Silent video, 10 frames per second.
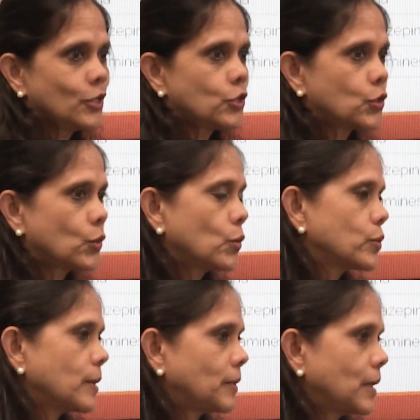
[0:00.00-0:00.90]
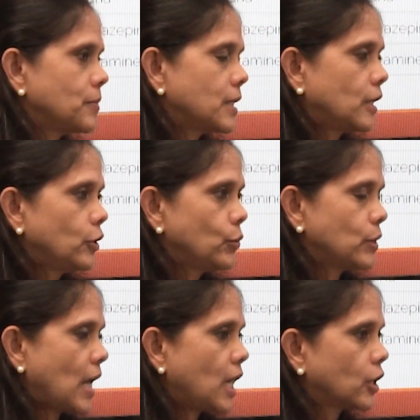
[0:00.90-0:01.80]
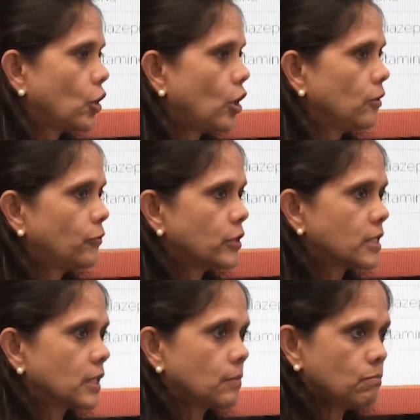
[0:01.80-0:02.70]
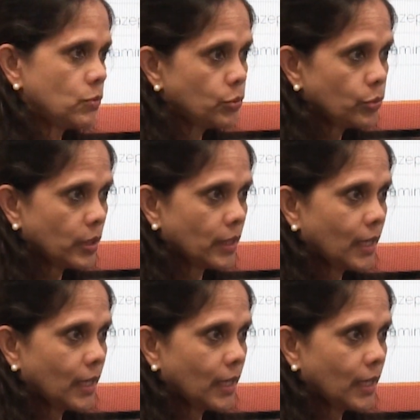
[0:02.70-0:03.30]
So sometimes they'll use alcohol for a certain mood,